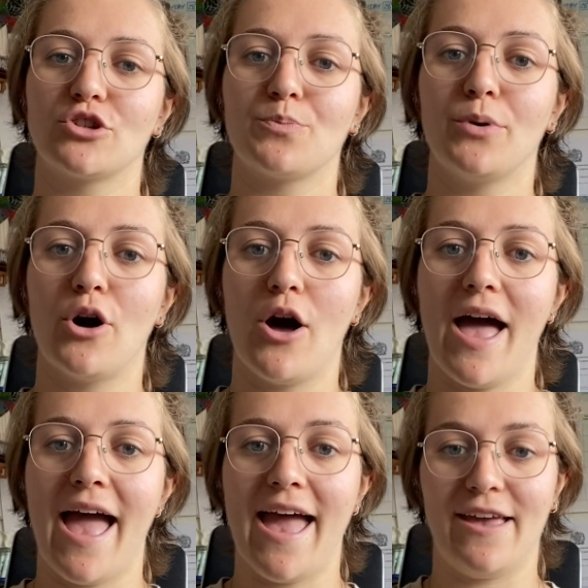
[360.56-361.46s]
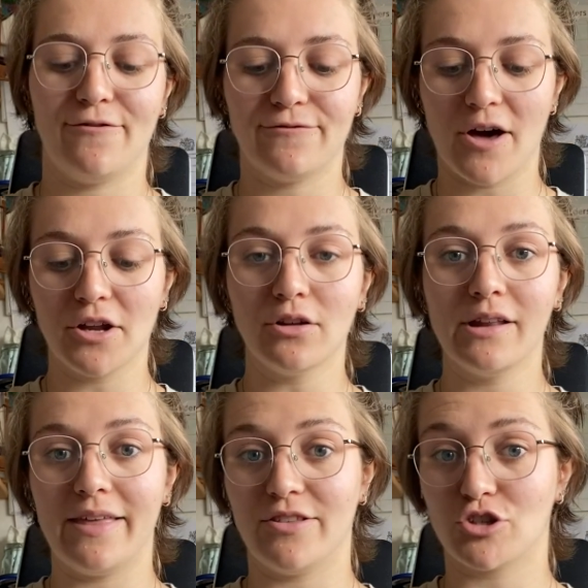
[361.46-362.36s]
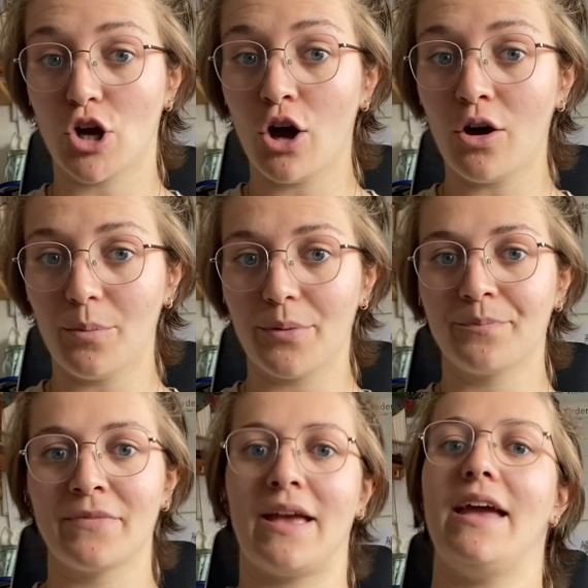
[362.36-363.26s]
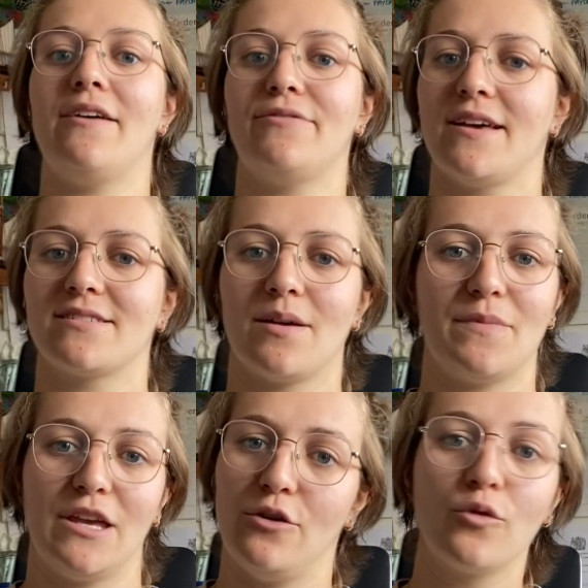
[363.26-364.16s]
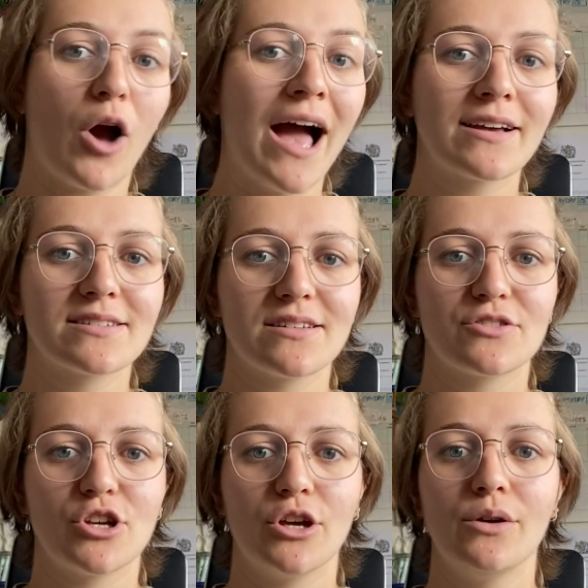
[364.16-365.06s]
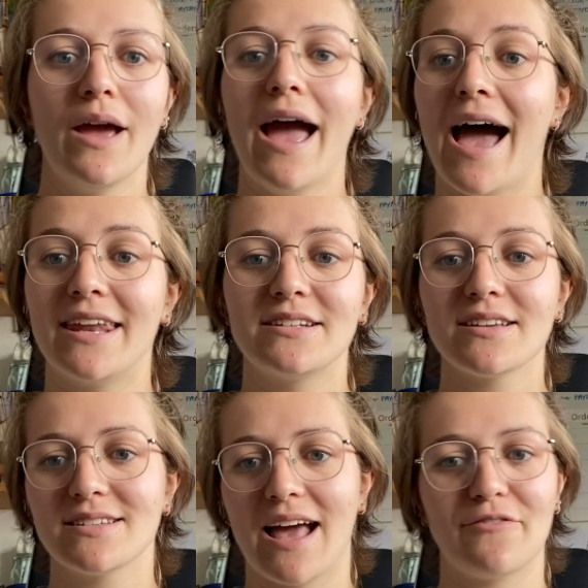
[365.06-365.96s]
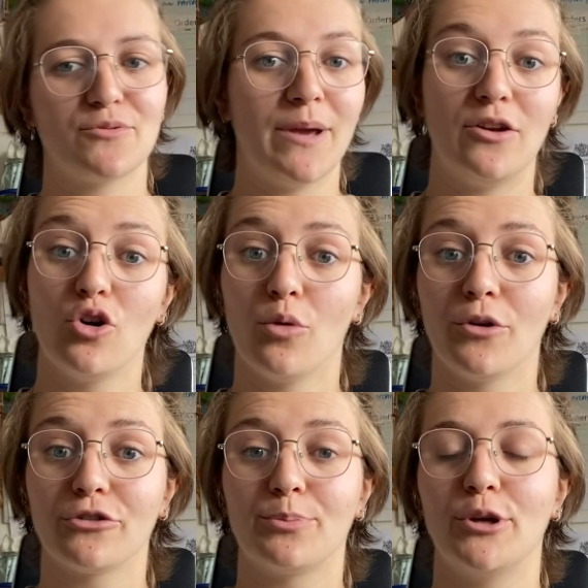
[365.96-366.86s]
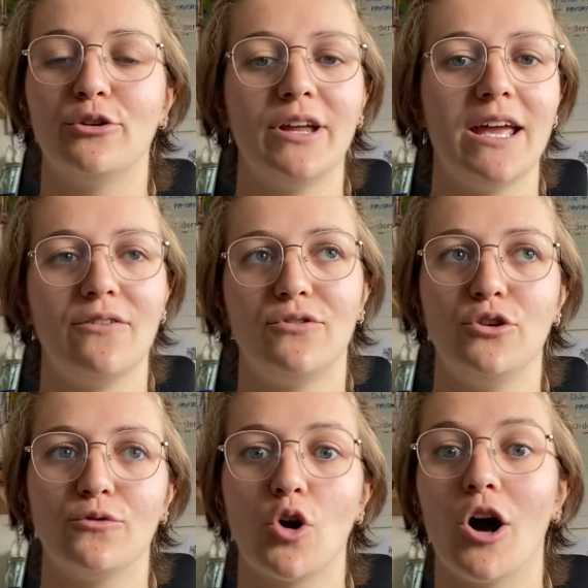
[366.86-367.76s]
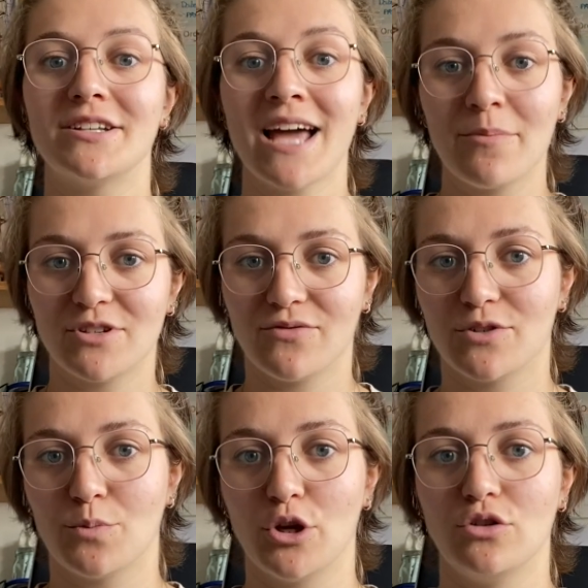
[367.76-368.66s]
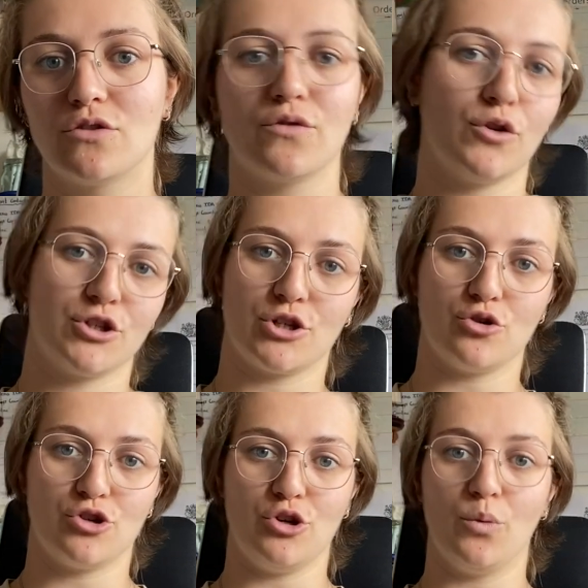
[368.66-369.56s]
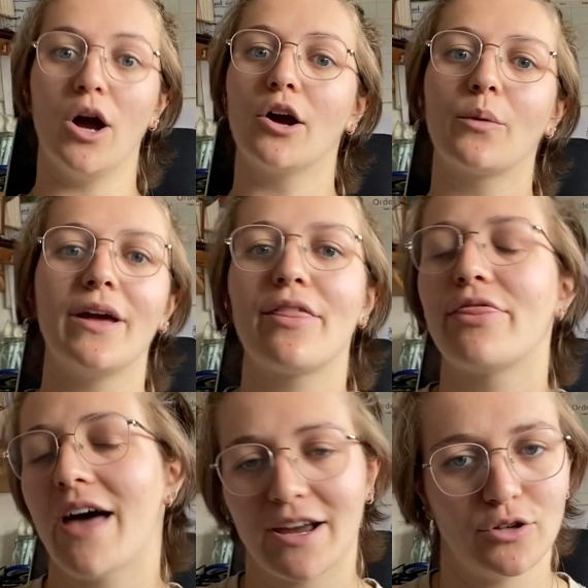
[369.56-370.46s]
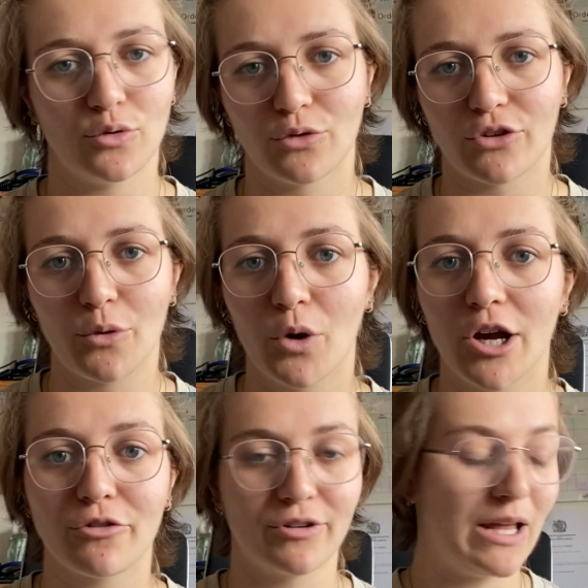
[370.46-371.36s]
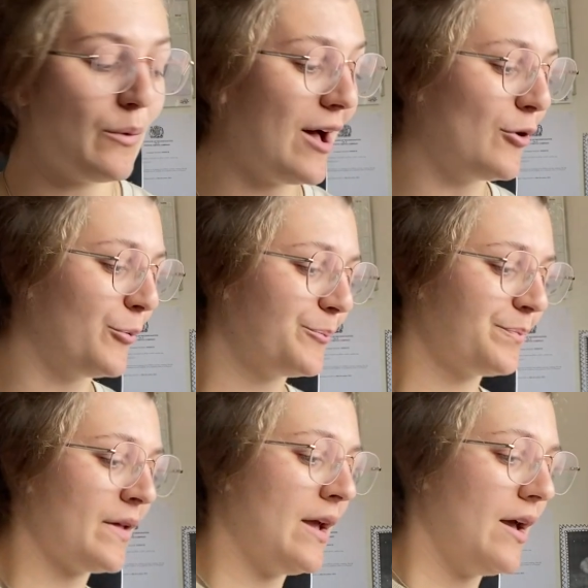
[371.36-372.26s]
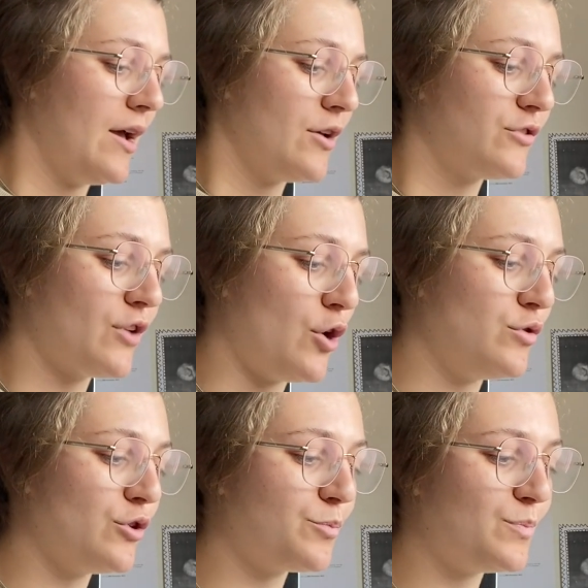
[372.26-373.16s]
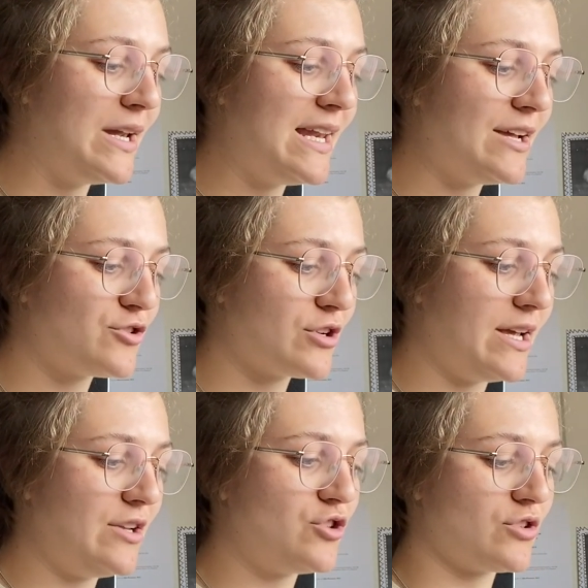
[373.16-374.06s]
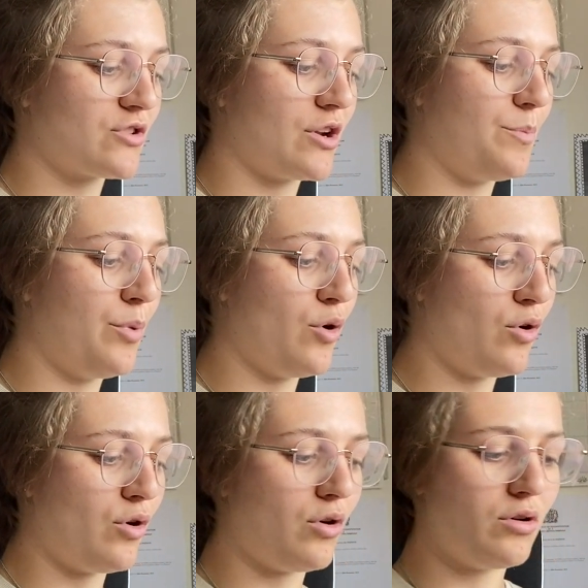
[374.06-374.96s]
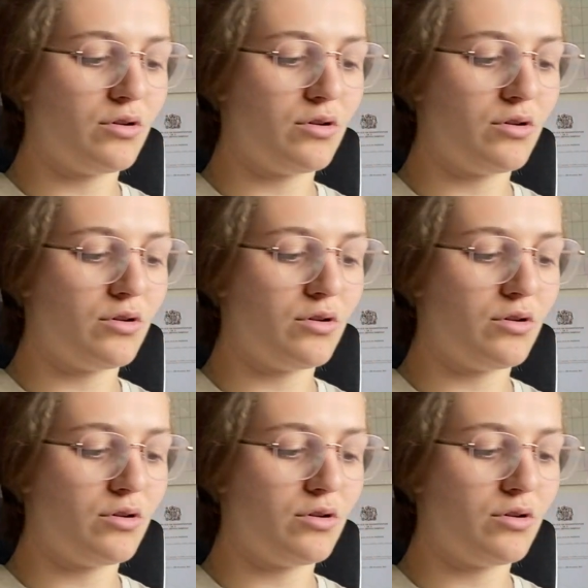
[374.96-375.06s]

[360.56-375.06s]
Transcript: to put a funnel in the top if that's something you've got access to, and it doesn't have to be a normal spoon. If you've got adaptive spoons for the children you work with, that can also work really well. So you're literally just going to pour